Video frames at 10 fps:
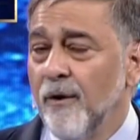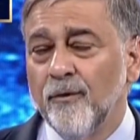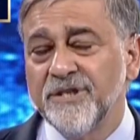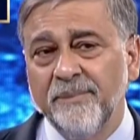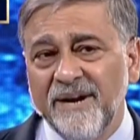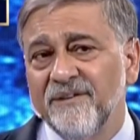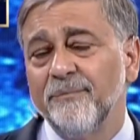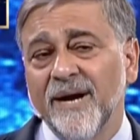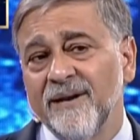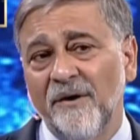Which means that
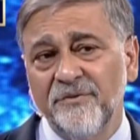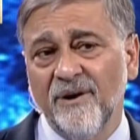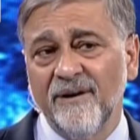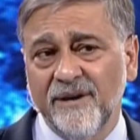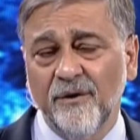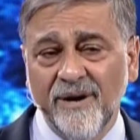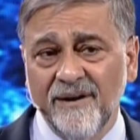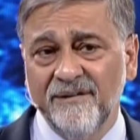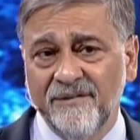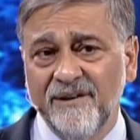we can now start curing
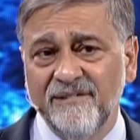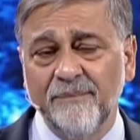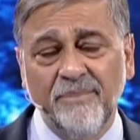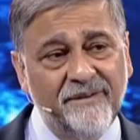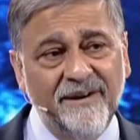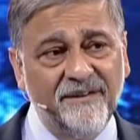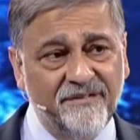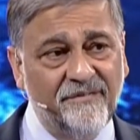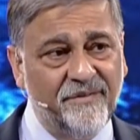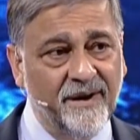disease and preventing
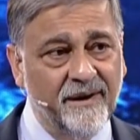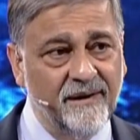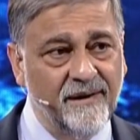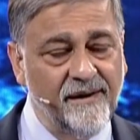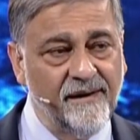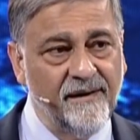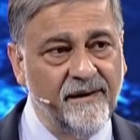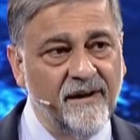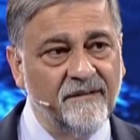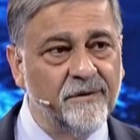suffering.
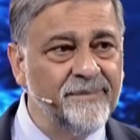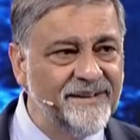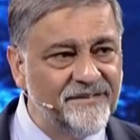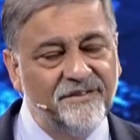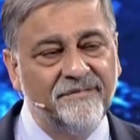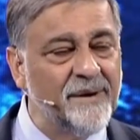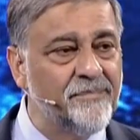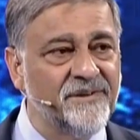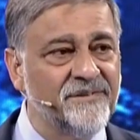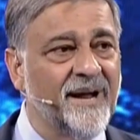For me, this is very
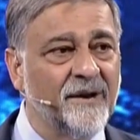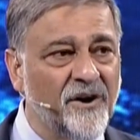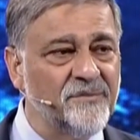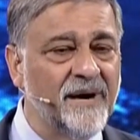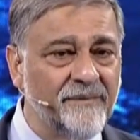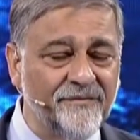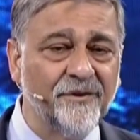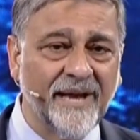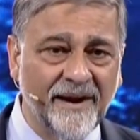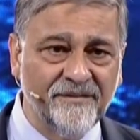personal. I lost my wife
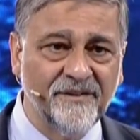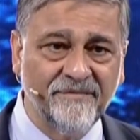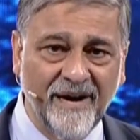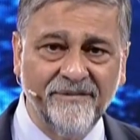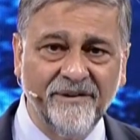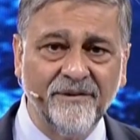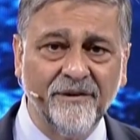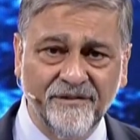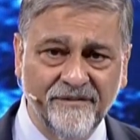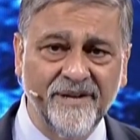to cancer 5 years
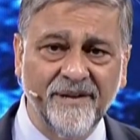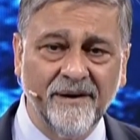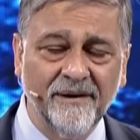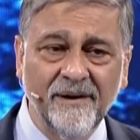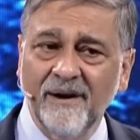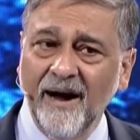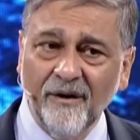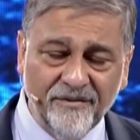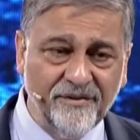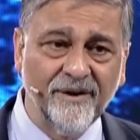ago, Tavinder. I
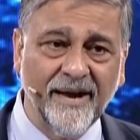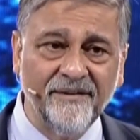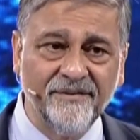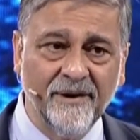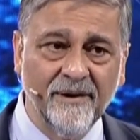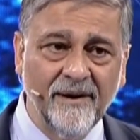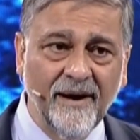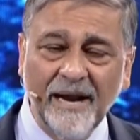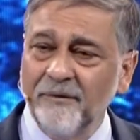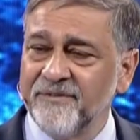lost her to cancer,
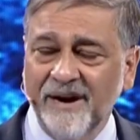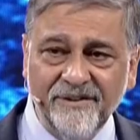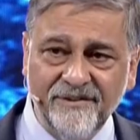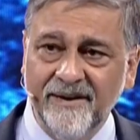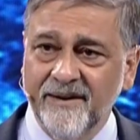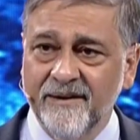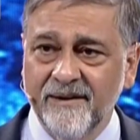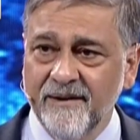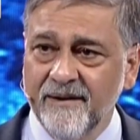and I was devastated.